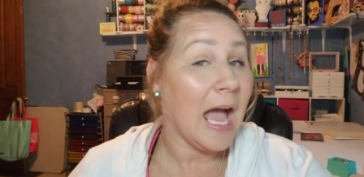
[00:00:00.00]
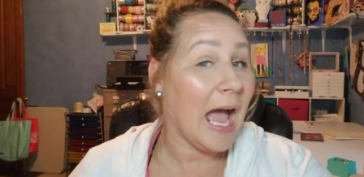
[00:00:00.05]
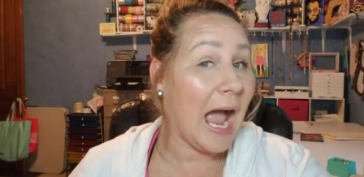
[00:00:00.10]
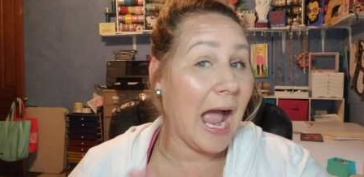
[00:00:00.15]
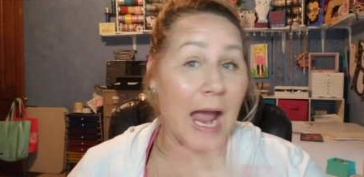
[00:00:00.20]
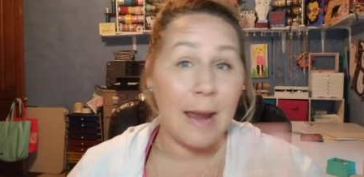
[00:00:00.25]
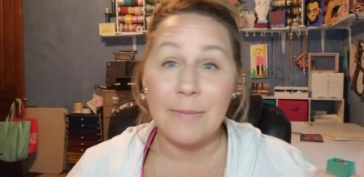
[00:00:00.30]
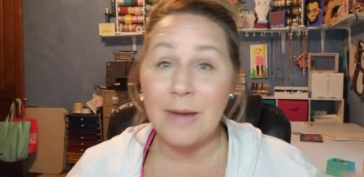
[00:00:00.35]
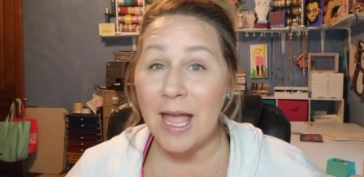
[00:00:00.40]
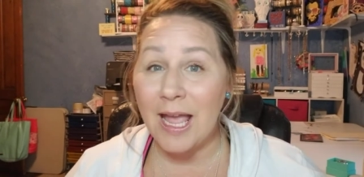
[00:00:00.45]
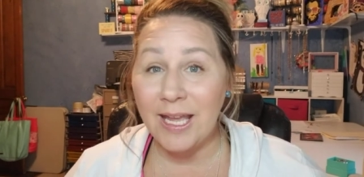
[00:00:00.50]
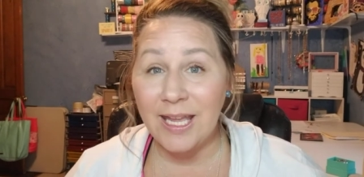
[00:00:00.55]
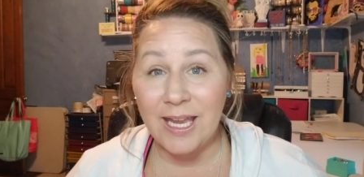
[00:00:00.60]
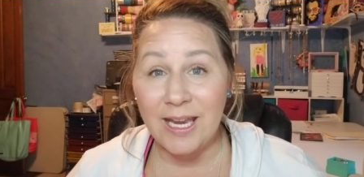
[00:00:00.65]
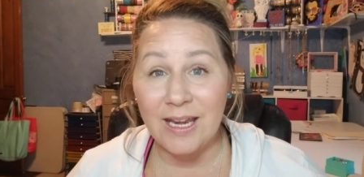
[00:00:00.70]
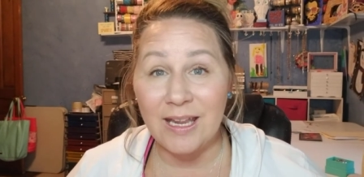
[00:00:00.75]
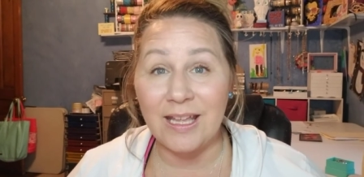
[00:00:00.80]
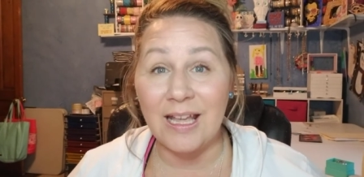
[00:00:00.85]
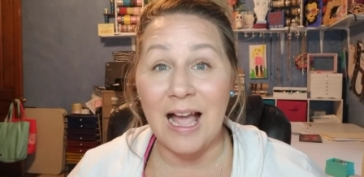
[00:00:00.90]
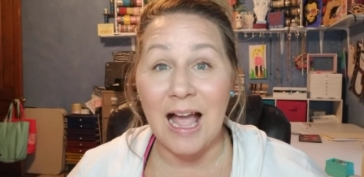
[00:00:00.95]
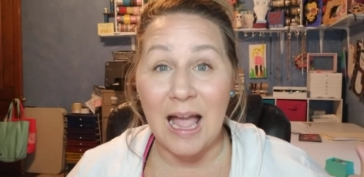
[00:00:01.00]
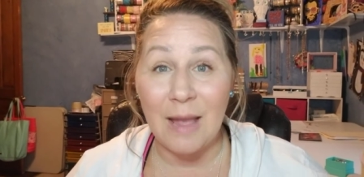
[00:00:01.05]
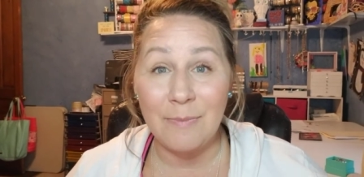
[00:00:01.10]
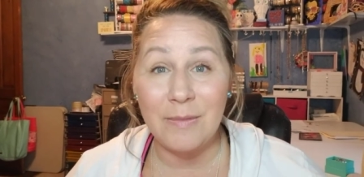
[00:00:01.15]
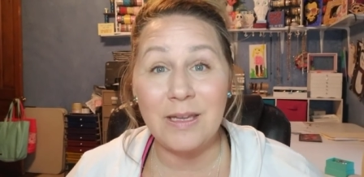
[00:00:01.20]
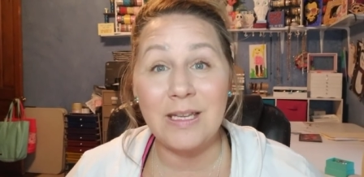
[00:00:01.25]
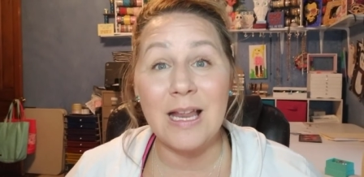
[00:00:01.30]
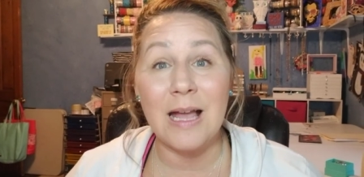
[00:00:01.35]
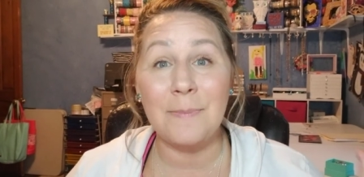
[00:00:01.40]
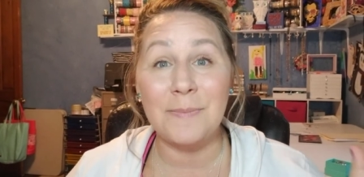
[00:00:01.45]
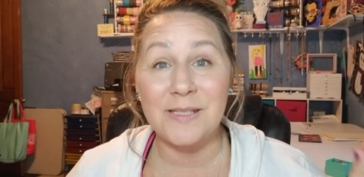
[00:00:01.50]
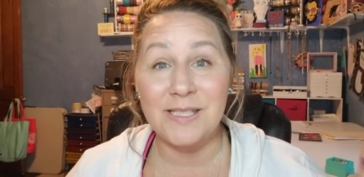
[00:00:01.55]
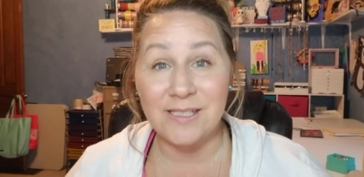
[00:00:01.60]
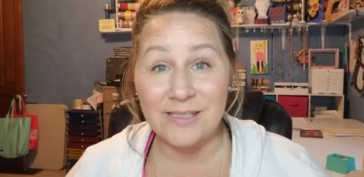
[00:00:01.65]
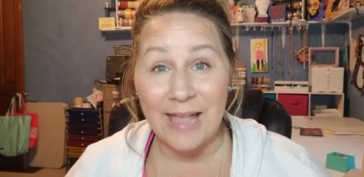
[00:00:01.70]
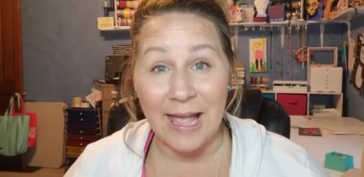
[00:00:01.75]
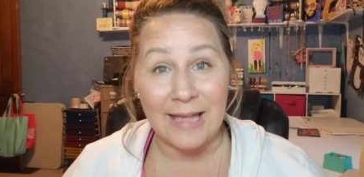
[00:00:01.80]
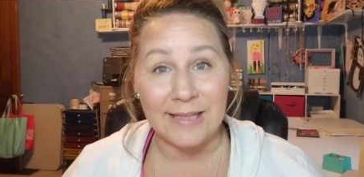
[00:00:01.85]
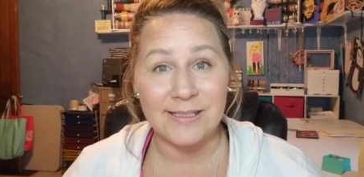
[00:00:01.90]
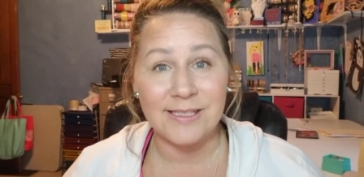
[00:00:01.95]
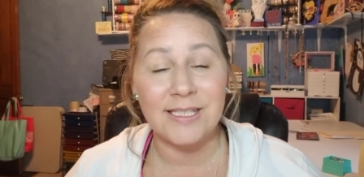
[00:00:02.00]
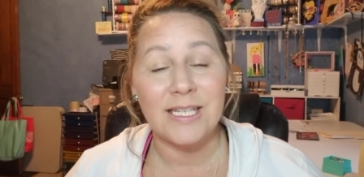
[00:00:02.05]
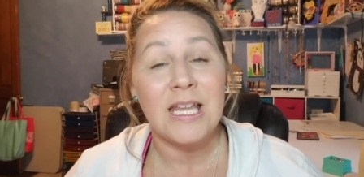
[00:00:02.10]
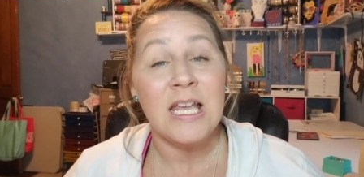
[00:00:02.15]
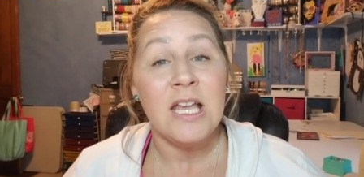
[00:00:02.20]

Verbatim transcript: I'm not kidding. I mean obsessed.